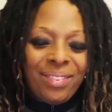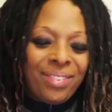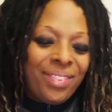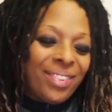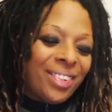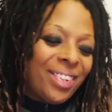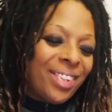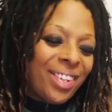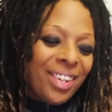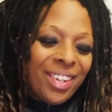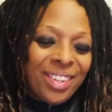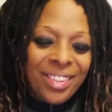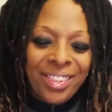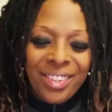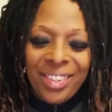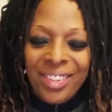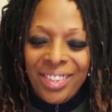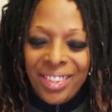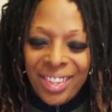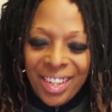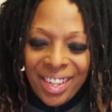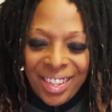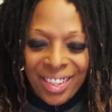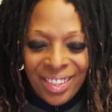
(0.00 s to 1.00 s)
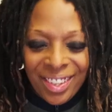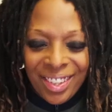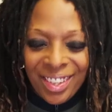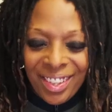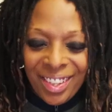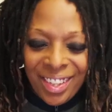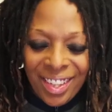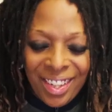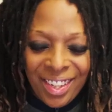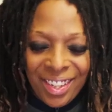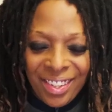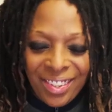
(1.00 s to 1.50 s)
for all those other
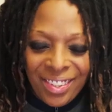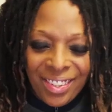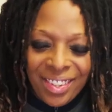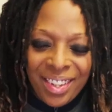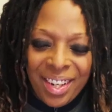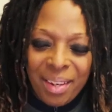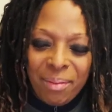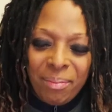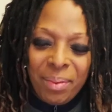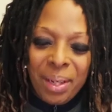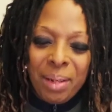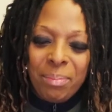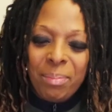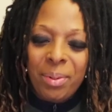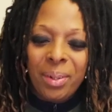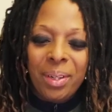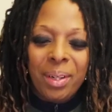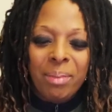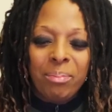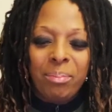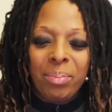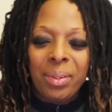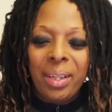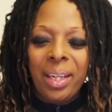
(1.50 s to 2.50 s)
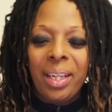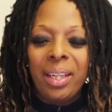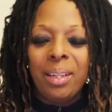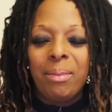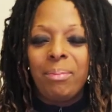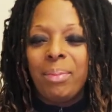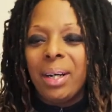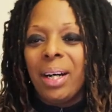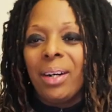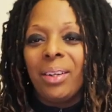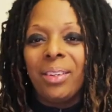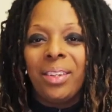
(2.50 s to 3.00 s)
things that people complain
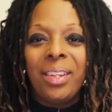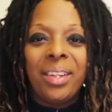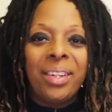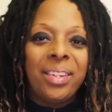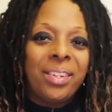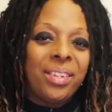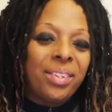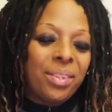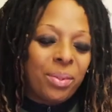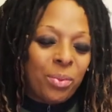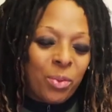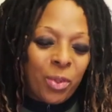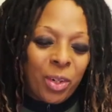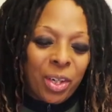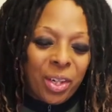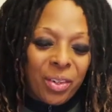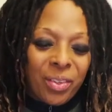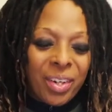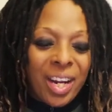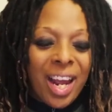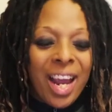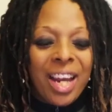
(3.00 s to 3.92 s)
about, there's a workaround.